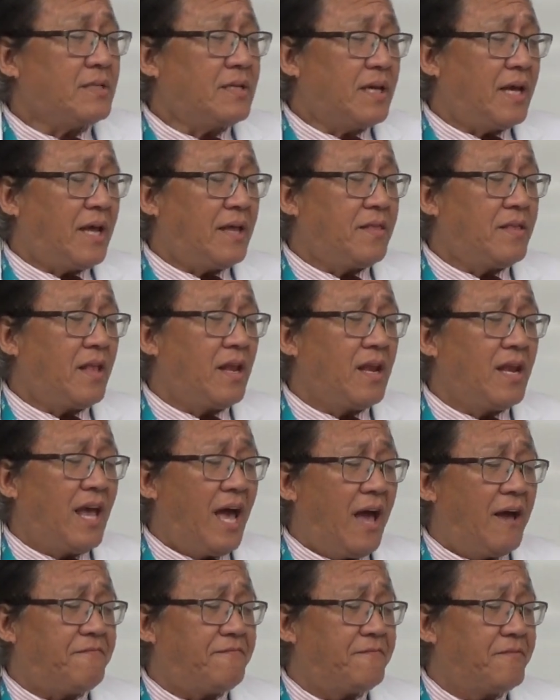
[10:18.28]
And the
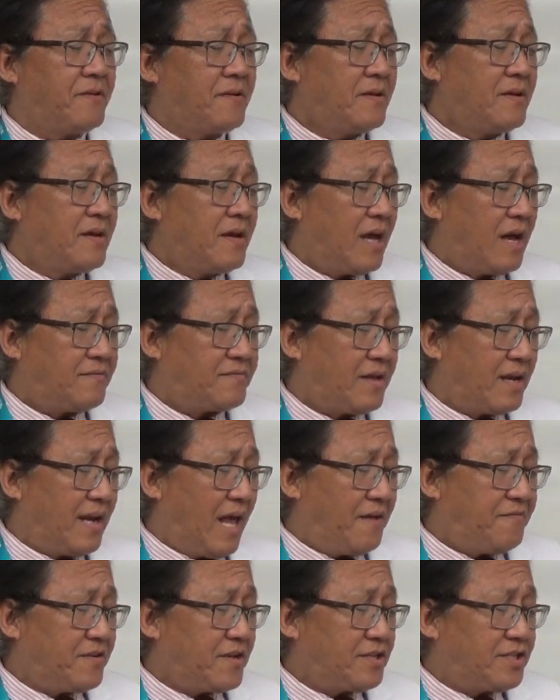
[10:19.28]
left, have the
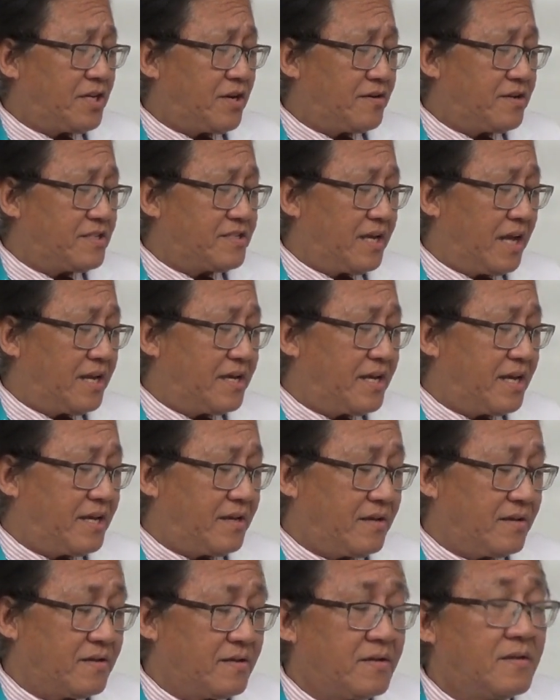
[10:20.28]
left anterior
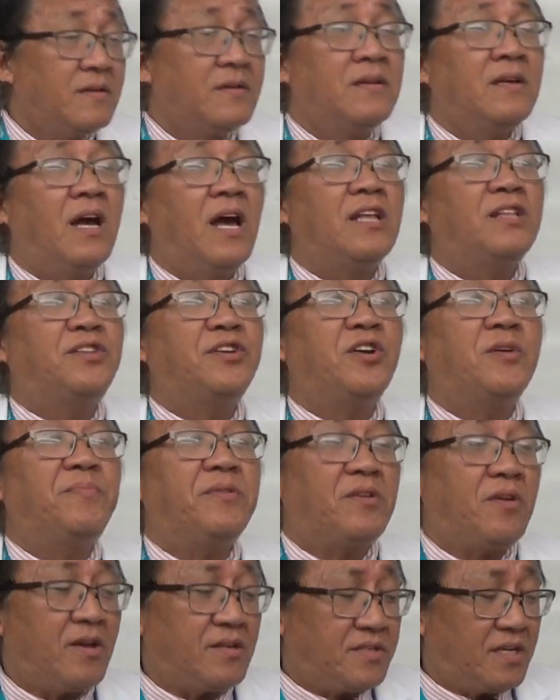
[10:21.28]
descending, anterior
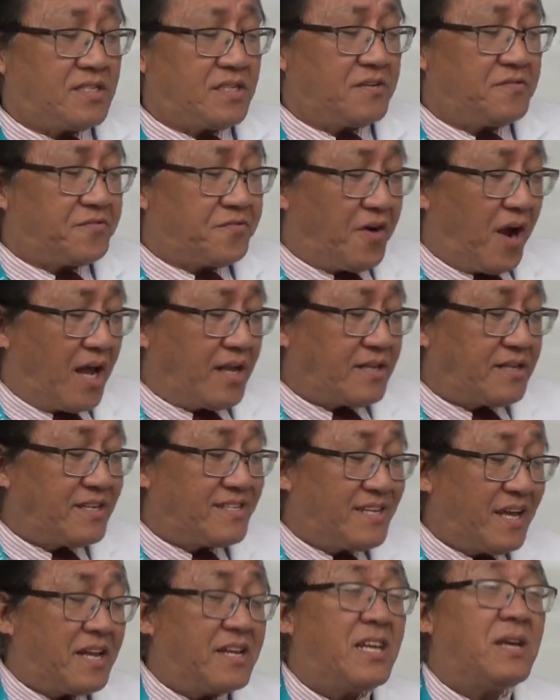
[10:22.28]
because it's in front,
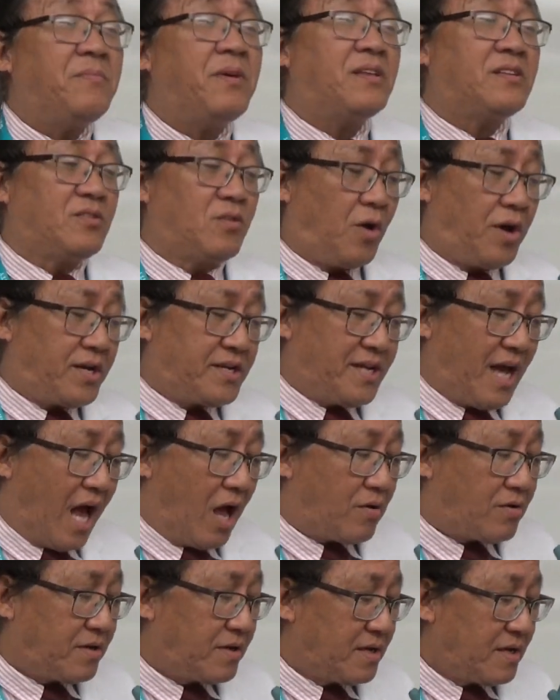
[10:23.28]
descending, it's going
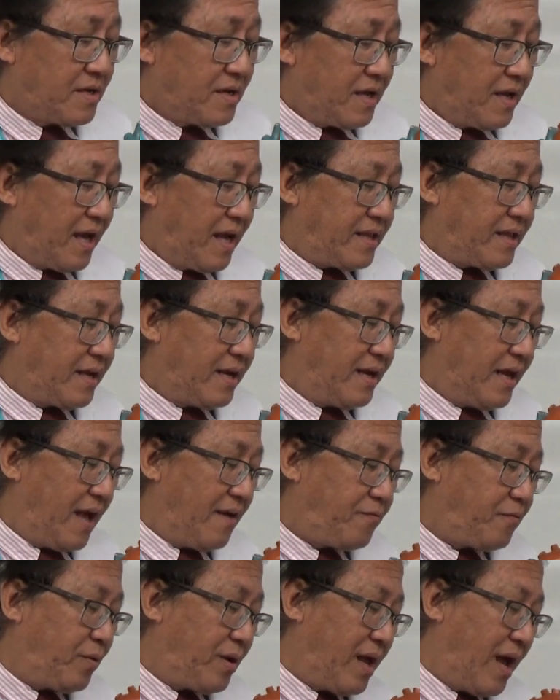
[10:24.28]
down, and then
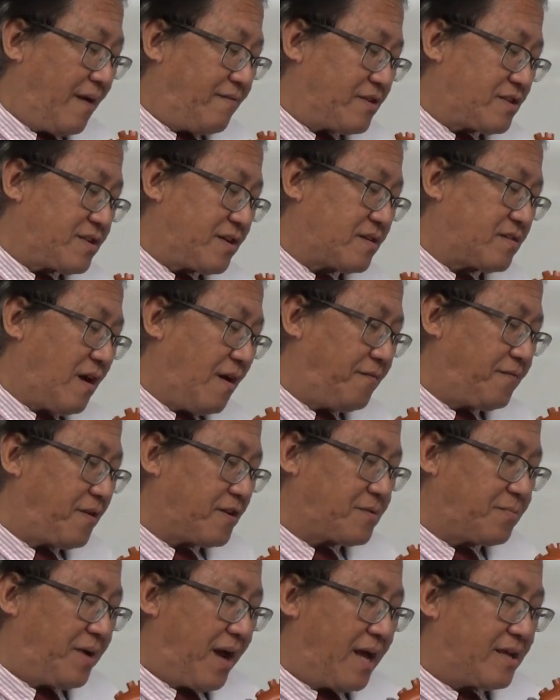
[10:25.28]
left will have a
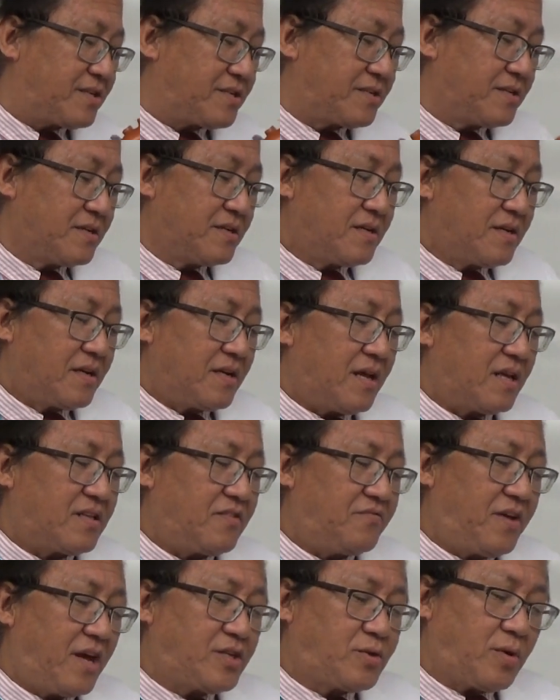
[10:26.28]
circumflex branch that
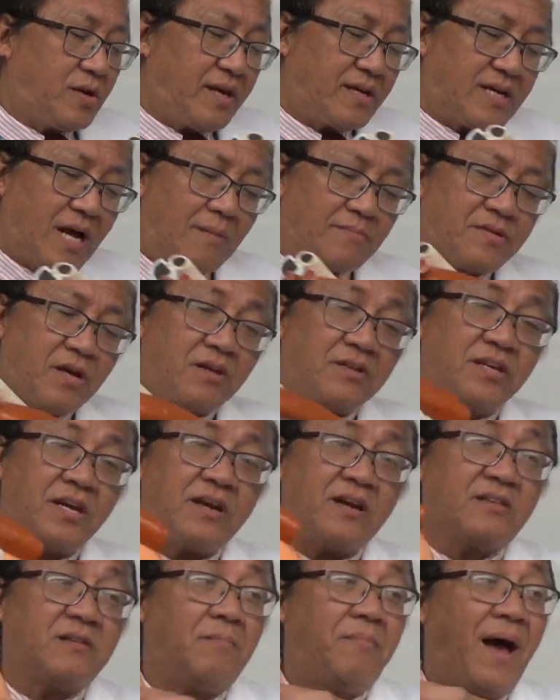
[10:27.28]
eventually comes out
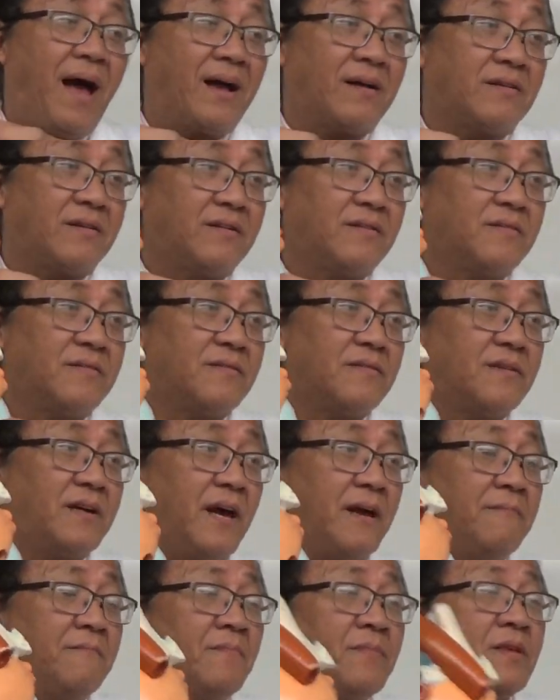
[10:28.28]
here at the back,
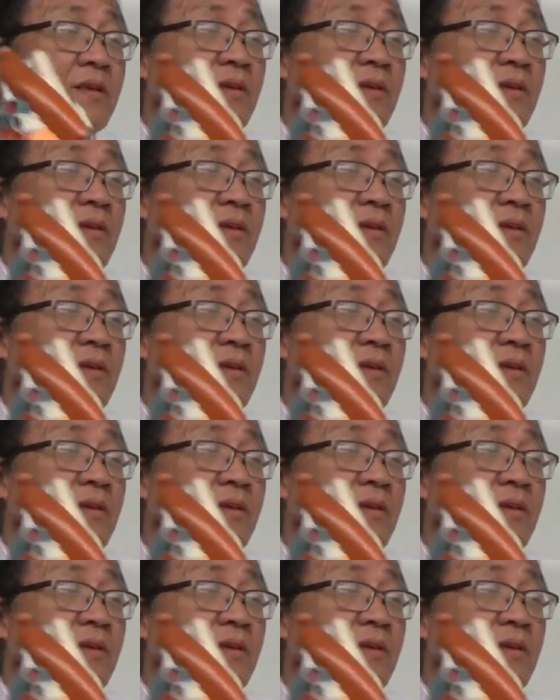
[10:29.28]
okay?